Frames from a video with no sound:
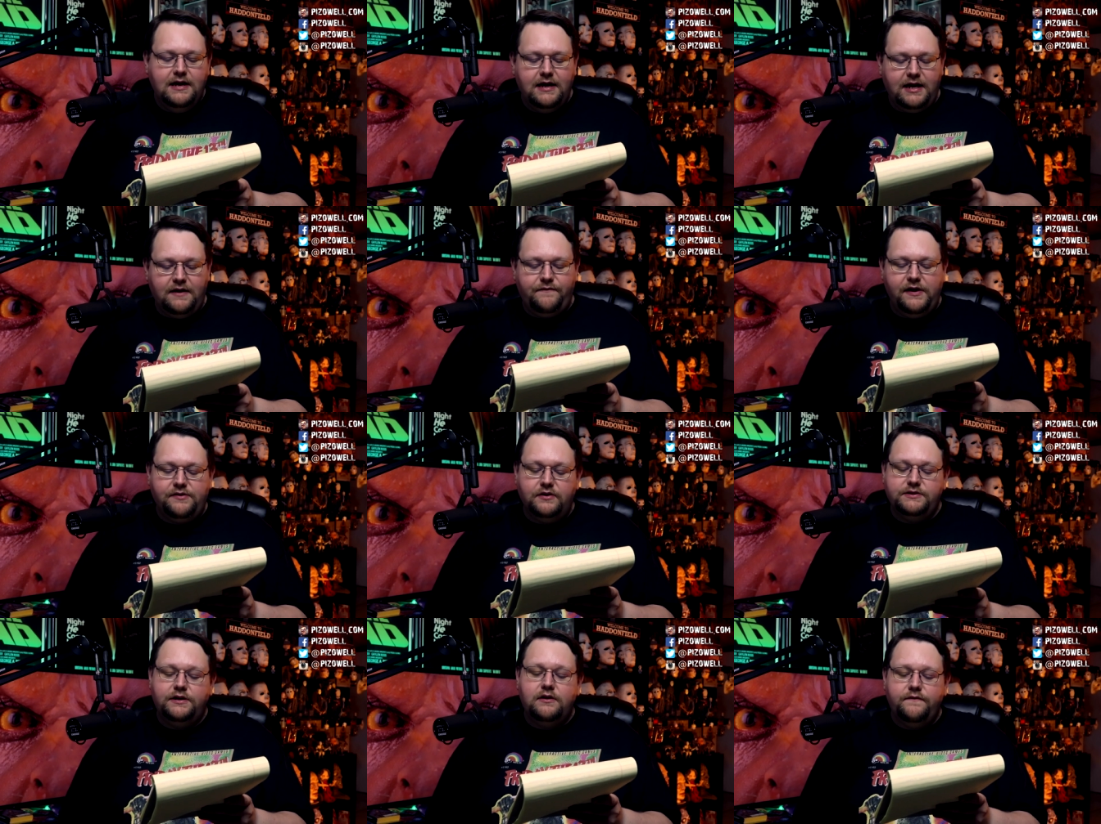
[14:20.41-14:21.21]
It
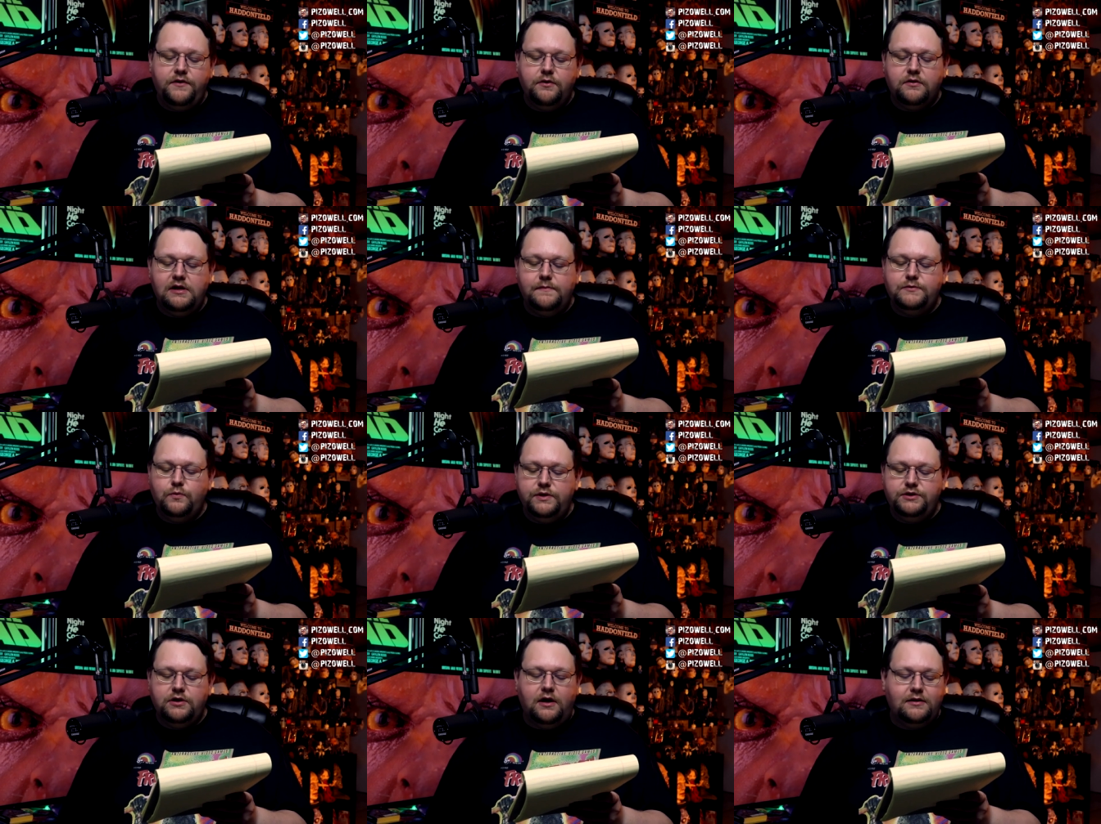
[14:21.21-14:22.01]
features interview clips
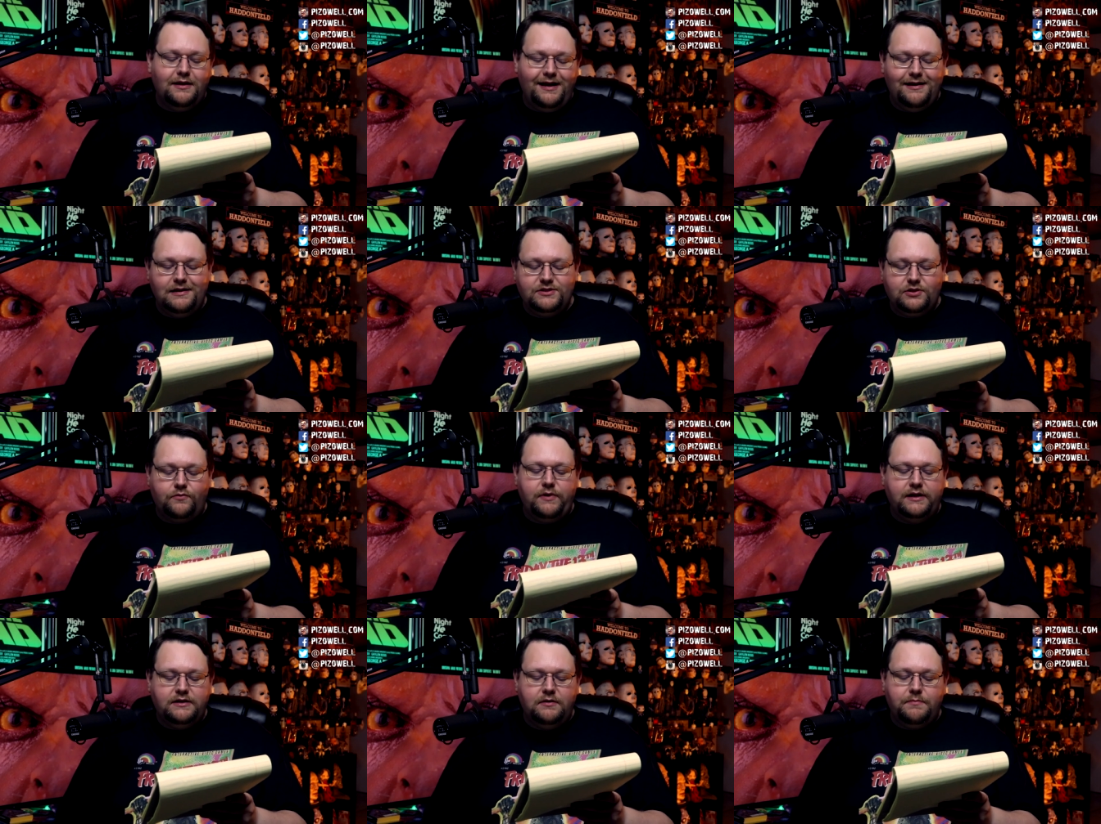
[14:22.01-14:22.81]
with John Landis
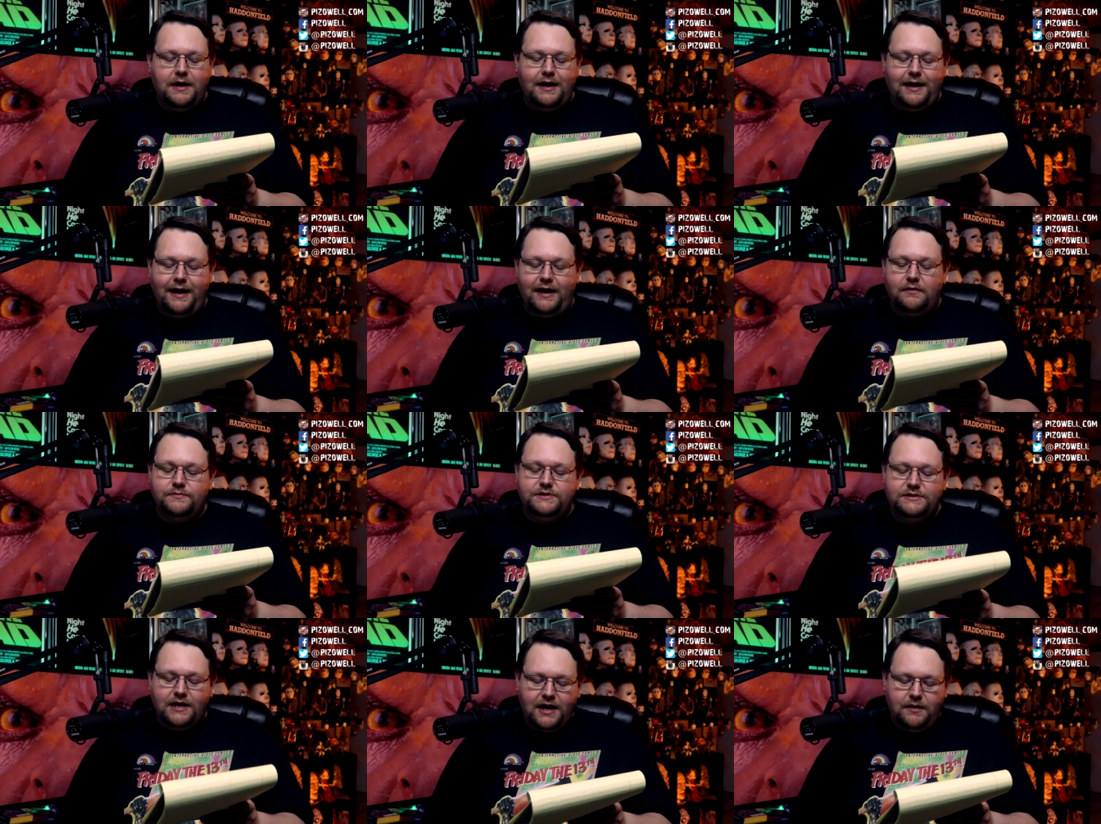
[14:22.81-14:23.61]
directed by Adam
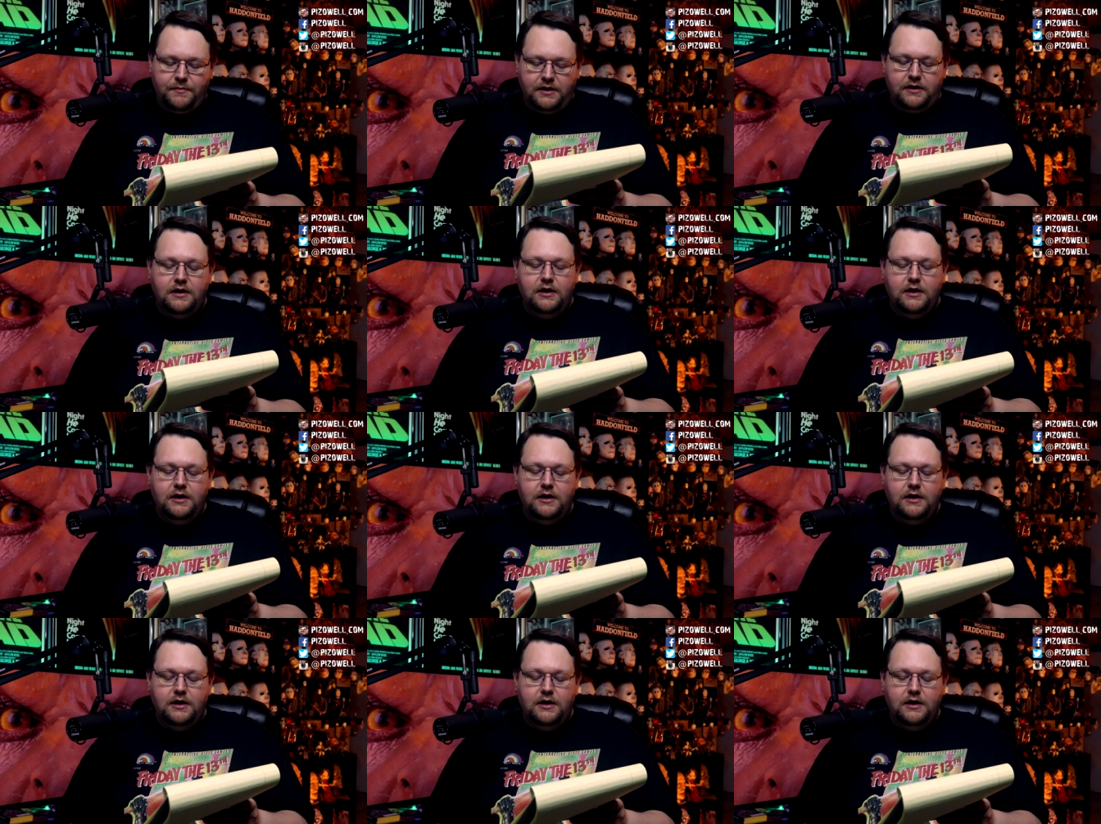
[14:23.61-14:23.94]
Simon,